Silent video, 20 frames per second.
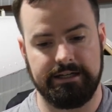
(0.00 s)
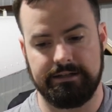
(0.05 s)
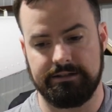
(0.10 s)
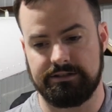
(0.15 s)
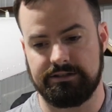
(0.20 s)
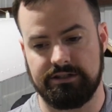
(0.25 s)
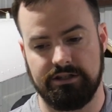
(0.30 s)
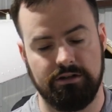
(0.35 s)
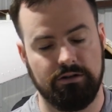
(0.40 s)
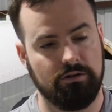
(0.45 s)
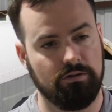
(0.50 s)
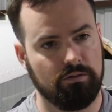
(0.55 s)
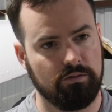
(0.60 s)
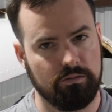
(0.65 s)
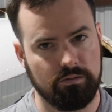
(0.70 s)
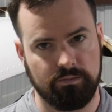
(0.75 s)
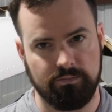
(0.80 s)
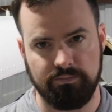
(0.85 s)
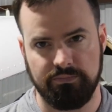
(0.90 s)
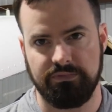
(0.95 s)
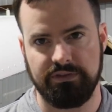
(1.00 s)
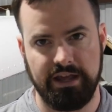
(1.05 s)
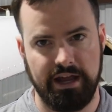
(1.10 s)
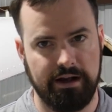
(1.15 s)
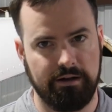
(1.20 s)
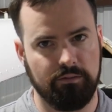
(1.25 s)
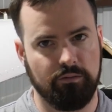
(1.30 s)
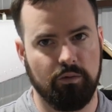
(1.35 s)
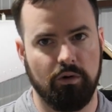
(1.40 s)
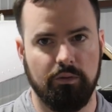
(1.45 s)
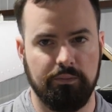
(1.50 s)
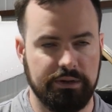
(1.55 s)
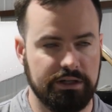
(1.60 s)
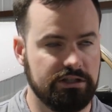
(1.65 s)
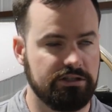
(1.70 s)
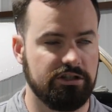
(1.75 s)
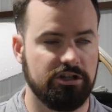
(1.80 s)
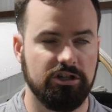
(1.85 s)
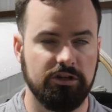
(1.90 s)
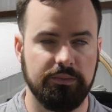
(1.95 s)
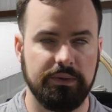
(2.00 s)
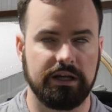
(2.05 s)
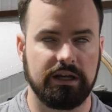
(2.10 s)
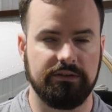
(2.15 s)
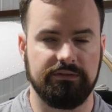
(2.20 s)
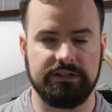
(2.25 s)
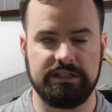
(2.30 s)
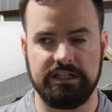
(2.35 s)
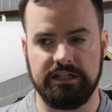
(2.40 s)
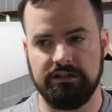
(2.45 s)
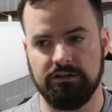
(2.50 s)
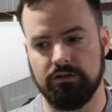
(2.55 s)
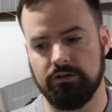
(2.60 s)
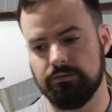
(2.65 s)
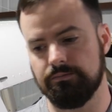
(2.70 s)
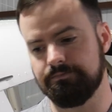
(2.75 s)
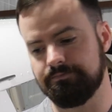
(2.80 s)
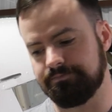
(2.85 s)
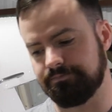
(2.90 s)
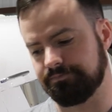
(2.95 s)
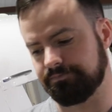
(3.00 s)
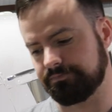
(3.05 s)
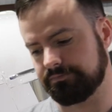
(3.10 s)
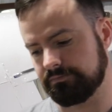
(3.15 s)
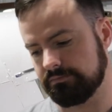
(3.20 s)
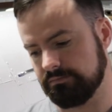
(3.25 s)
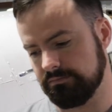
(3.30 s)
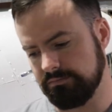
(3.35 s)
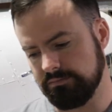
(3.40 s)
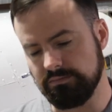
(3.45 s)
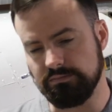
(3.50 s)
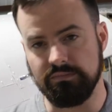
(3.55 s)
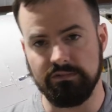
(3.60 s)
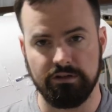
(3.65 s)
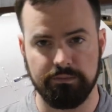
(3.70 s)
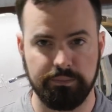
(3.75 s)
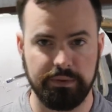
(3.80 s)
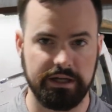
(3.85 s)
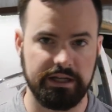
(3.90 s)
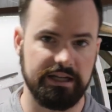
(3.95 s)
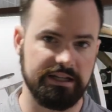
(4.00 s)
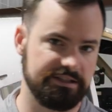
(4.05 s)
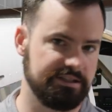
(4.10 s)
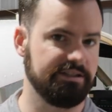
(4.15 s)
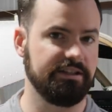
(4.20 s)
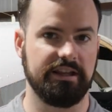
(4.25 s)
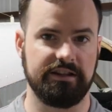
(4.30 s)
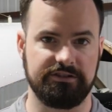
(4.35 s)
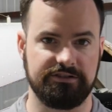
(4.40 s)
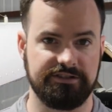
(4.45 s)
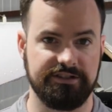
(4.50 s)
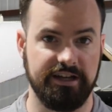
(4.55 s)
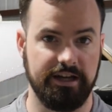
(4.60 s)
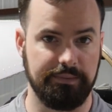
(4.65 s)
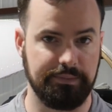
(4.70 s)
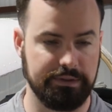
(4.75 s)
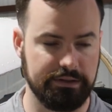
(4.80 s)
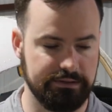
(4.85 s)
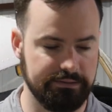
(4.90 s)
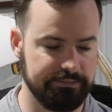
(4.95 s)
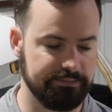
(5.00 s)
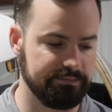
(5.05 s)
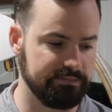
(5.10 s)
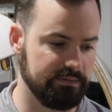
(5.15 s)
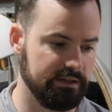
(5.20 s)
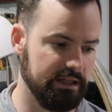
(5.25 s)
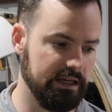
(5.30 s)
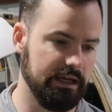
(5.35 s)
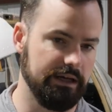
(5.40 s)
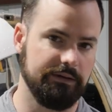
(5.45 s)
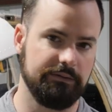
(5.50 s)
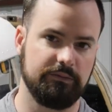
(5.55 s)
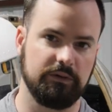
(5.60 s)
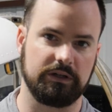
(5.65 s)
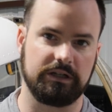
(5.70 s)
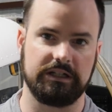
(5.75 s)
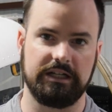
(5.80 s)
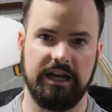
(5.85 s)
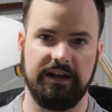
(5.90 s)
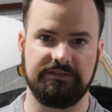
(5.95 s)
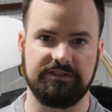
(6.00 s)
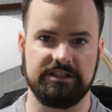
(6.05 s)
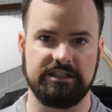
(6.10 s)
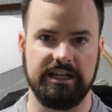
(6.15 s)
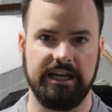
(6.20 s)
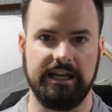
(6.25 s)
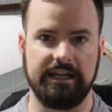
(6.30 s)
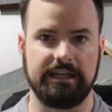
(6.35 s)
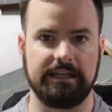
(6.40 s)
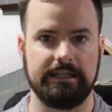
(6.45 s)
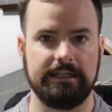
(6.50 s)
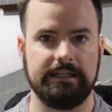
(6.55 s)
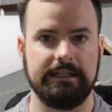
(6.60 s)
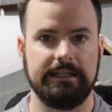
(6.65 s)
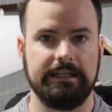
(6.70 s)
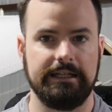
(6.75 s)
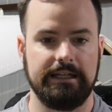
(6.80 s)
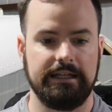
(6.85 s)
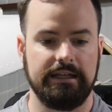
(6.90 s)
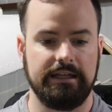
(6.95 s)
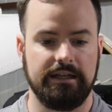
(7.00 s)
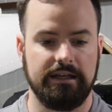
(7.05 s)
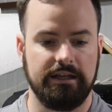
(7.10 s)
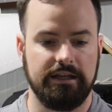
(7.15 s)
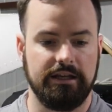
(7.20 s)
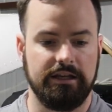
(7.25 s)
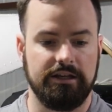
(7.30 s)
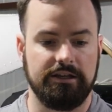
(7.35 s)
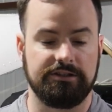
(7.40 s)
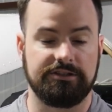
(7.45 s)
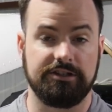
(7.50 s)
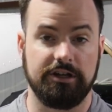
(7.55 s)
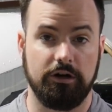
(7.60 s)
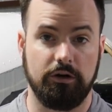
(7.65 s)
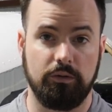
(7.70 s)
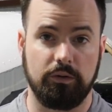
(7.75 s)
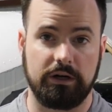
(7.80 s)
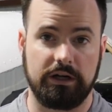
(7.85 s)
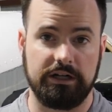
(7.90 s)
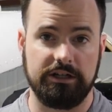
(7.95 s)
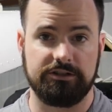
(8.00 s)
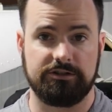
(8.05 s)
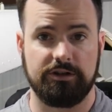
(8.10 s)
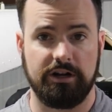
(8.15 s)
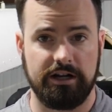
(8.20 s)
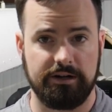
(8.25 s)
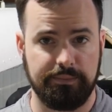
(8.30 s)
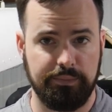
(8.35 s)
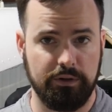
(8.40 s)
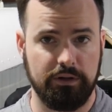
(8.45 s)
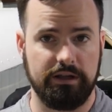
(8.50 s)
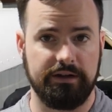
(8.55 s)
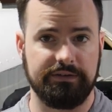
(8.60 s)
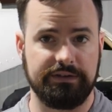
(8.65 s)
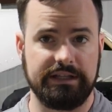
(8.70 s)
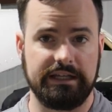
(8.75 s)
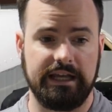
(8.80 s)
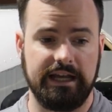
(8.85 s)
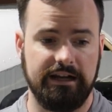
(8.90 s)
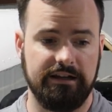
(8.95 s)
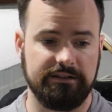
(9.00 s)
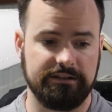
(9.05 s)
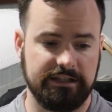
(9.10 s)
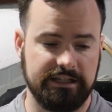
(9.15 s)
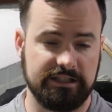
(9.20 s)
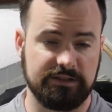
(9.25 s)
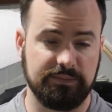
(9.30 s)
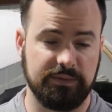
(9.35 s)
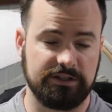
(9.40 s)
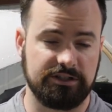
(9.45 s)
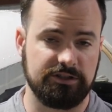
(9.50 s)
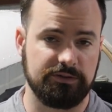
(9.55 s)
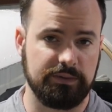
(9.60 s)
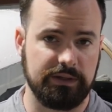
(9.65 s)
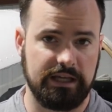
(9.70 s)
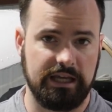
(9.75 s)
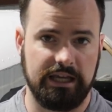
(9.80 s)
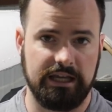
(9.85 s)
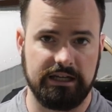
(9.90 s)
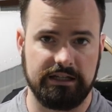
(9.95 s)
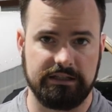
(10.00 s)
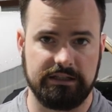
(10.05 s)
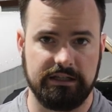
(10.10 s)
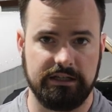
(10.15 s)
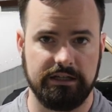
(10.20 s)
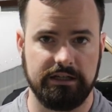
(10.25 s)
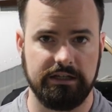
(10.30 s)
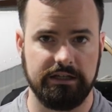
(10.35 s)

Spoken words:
so that won't be too big of a deal, but it's another step we're gonna have to take. So we're gonna try to pull everything out as much as we can